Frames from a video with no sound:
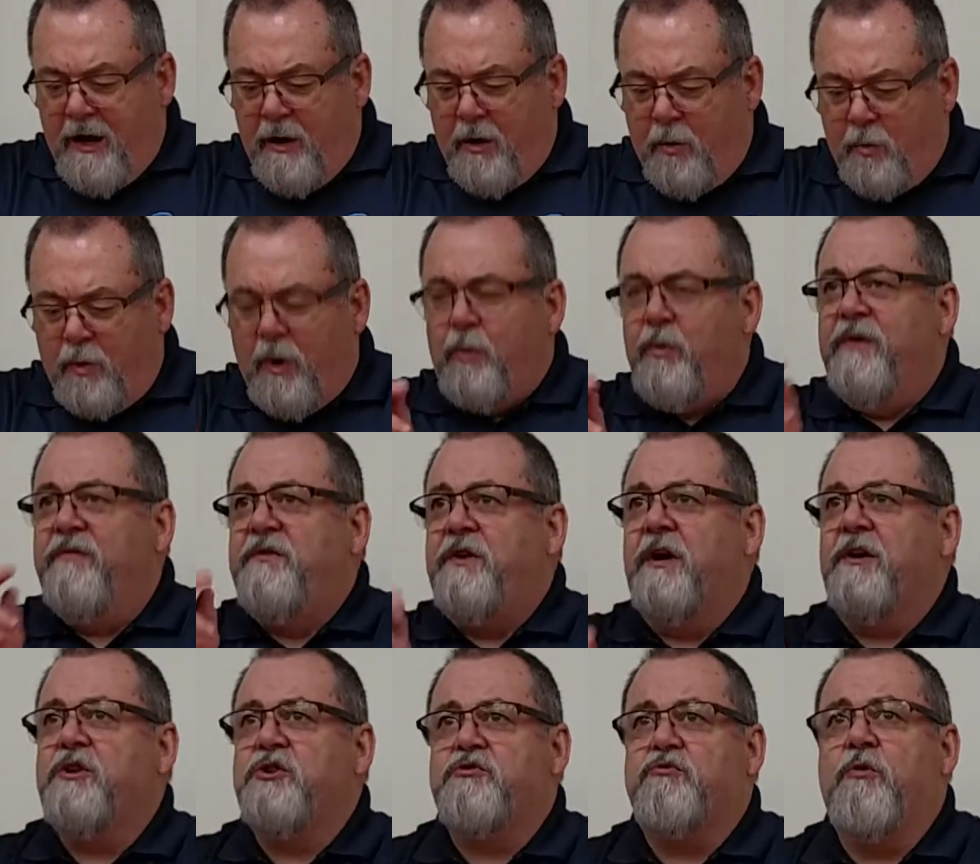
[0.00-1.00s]
what we've done
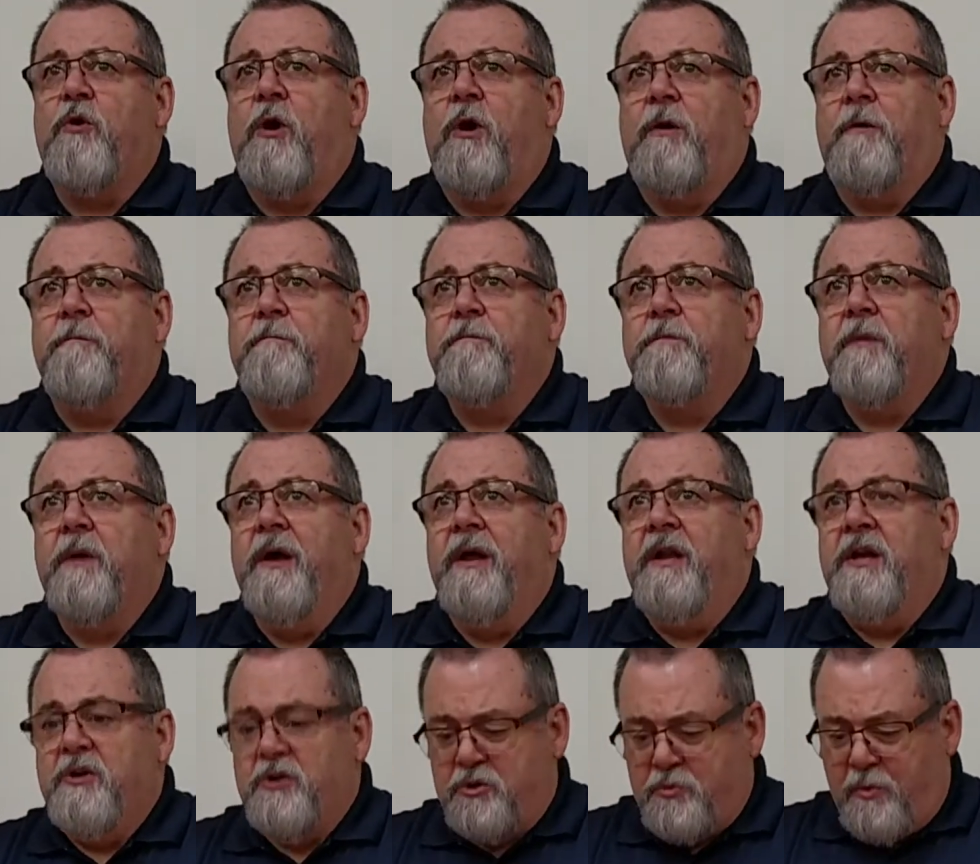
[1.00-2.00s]
is wrong, and
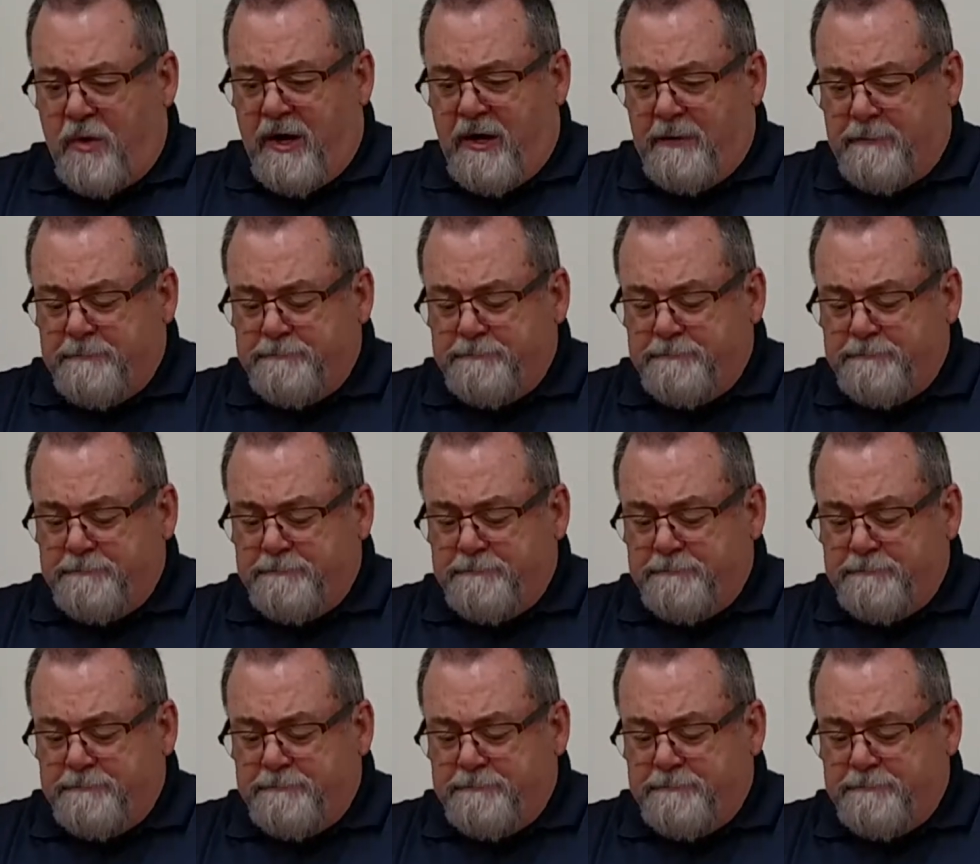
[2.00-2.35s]
here's why.